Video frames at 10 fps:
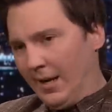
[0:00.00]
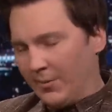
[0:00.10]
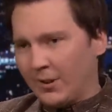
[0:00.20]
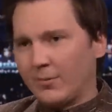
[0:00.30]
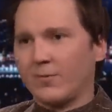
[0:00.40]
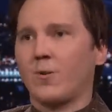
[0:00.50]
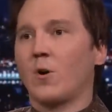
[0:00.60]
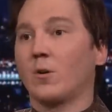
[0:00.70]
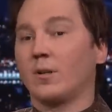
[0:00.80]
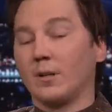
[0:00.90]
Picked up the
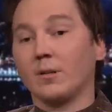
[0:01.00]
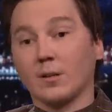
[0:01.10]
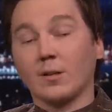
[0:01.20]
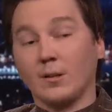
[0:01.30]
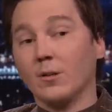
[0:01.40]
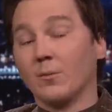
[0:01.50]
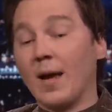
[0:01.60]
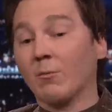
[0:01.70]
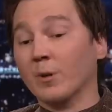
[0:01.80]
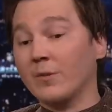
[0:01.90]
phone, and he's like, you know,
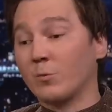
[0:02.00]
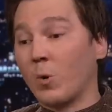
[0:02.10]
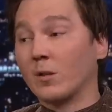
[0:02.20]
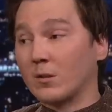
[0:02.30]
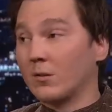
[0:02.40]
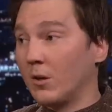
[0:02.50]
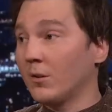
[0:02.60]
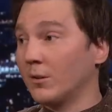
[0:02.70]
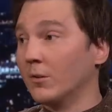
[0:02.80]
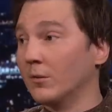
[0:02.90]
Matt Reeves wants to
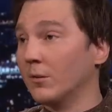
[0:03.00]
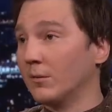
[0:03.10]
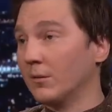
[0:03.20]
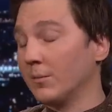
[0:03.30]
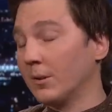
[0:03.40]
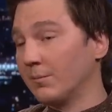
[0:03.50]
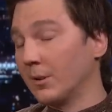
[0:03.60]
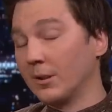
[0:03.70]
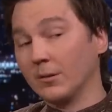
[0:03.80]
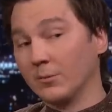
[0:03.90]
talk to you and about
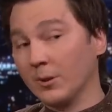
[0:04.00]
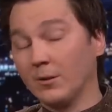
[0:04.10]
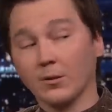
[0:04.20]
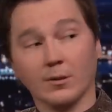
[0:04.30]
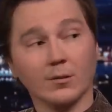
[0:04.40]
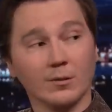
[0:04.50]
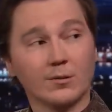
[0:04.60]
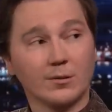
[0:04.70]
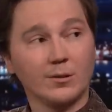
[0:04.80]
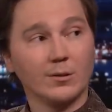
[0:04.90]
playing the Riddler, and it
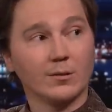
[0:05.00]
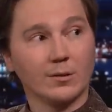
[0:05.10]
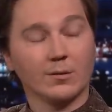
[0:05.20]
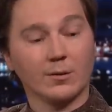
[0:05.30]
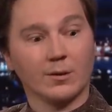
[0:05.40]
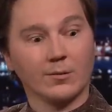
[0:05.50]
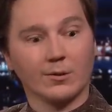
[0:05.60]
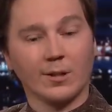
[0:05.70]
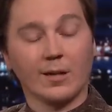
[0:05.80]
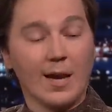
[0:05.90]
looks, you know, and I, and I
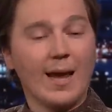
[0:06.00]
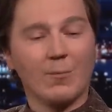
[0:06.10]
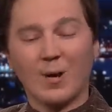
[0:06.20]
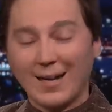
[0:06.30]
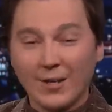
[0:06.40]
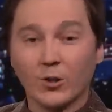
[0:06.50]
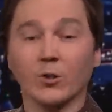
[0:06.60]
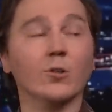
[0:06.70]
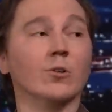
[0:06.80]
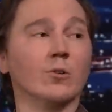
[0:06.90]
was like, and when I hear
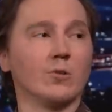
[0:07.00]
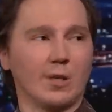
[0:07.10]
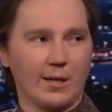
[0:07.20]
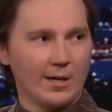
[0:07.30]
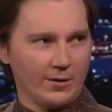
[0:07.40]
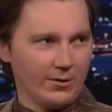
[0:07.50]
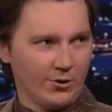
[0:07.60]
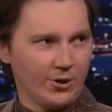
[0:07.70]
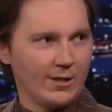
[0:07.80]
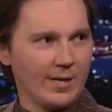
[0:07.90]
good news, I kind of
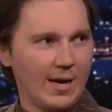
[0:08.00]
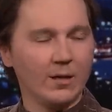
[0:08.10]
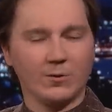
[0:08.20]
just shut down.